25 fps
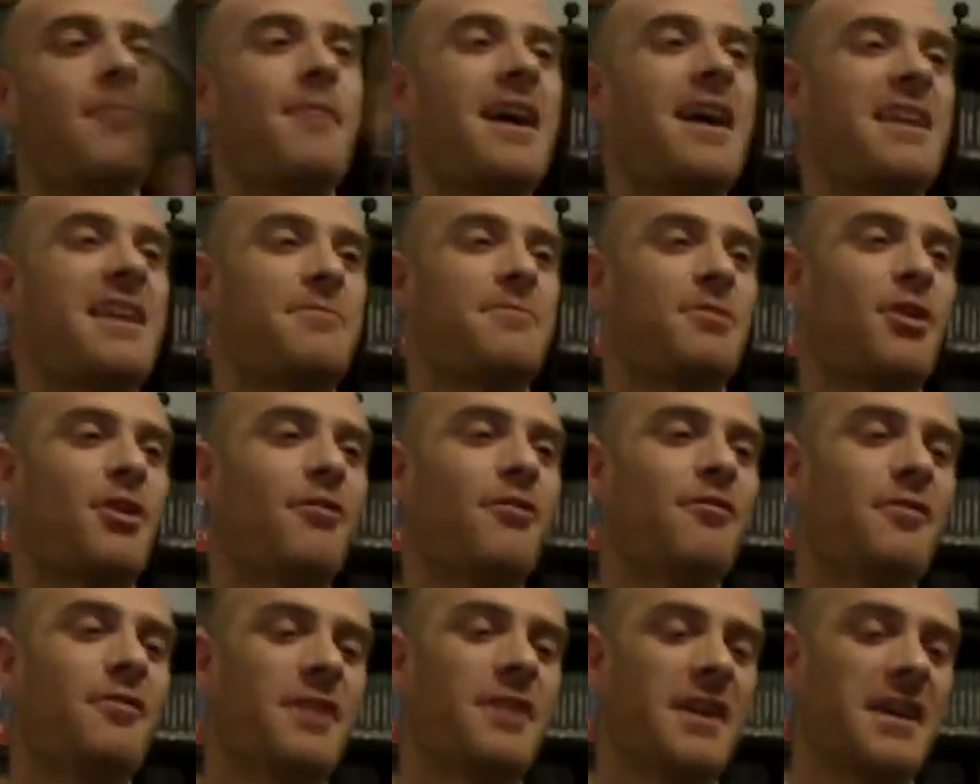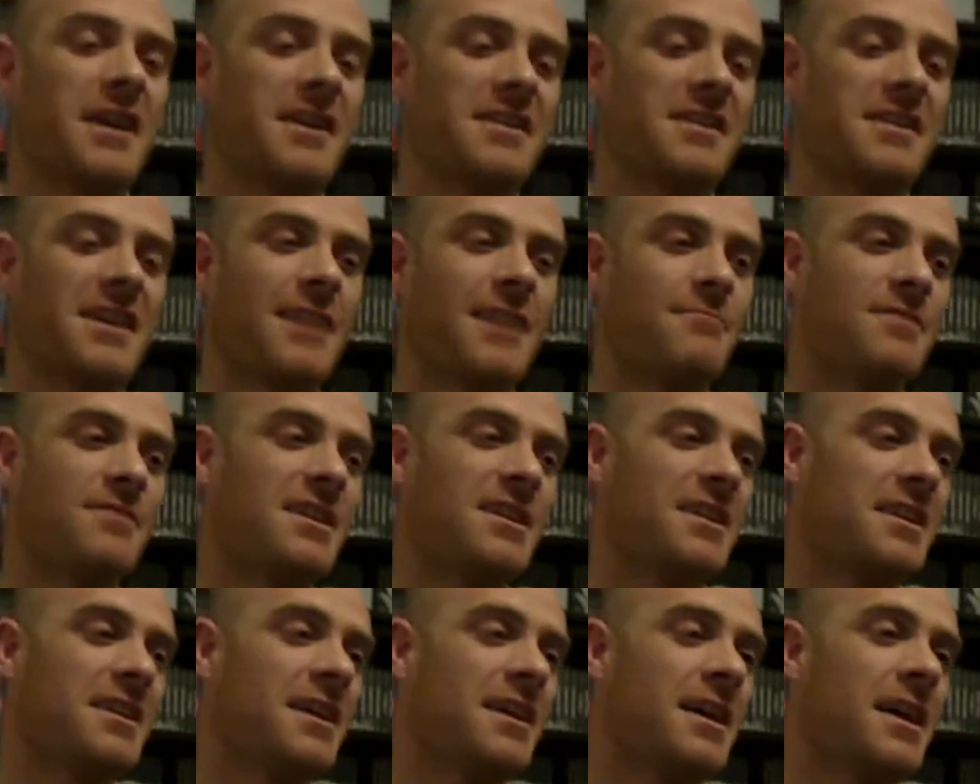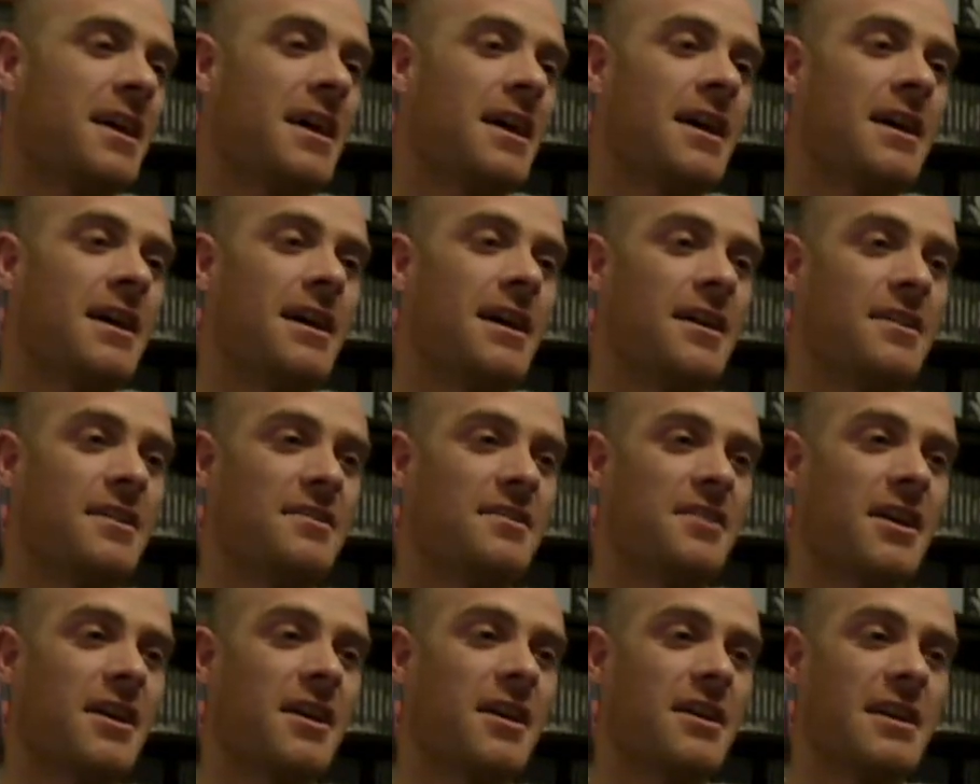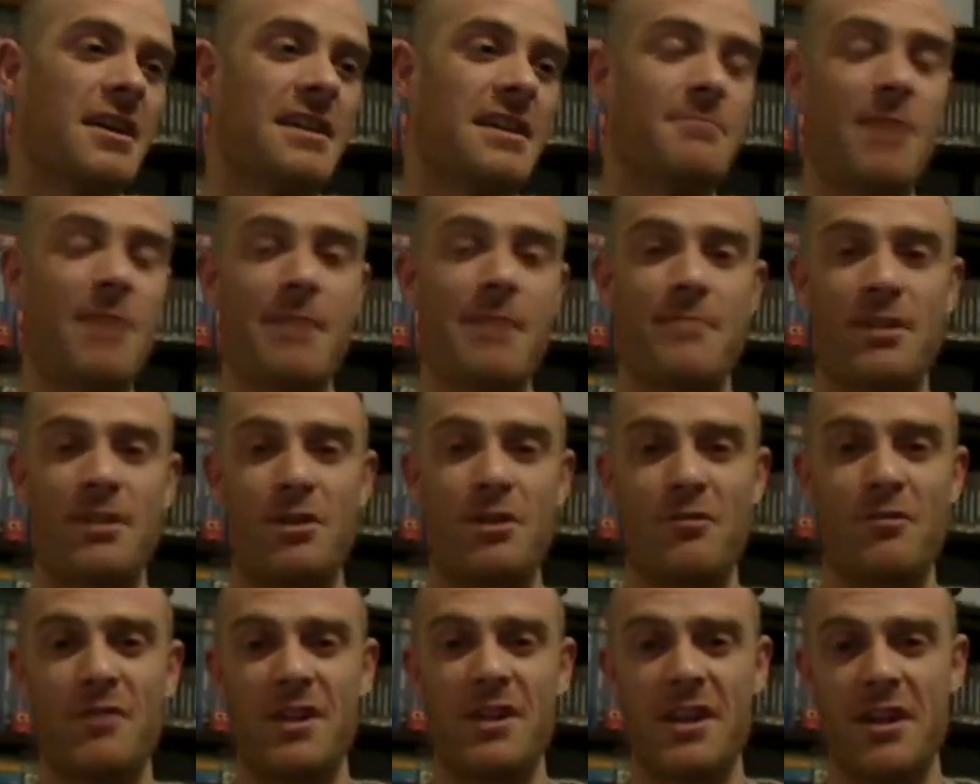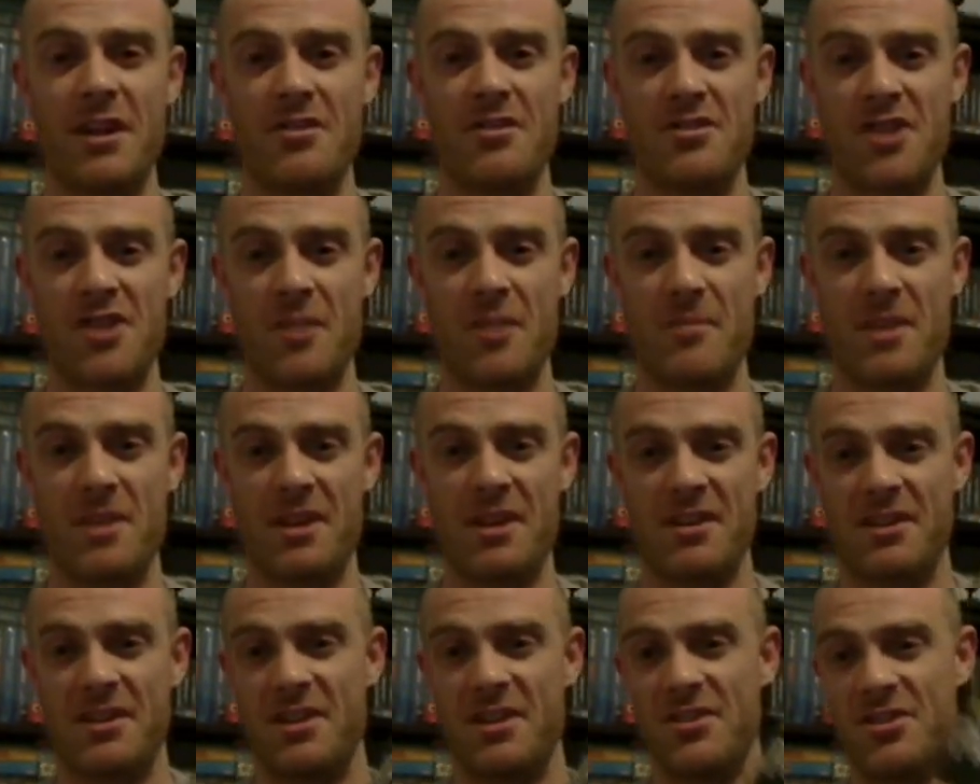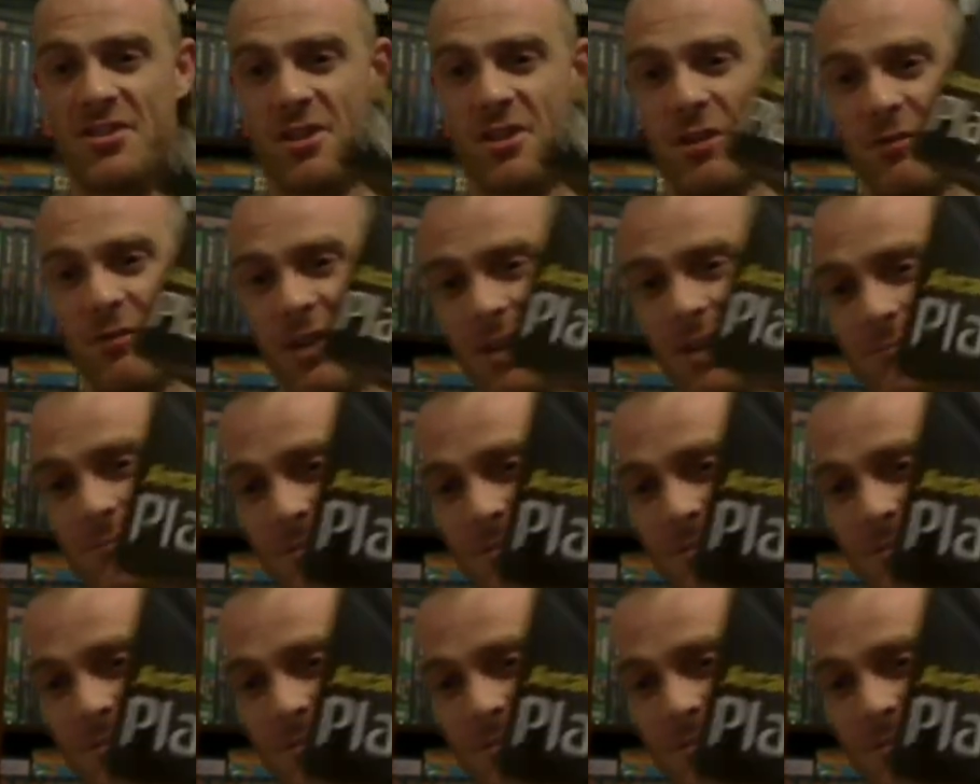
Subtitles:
made him an offer and he accepted. And he made me a little video showing me the condition of it.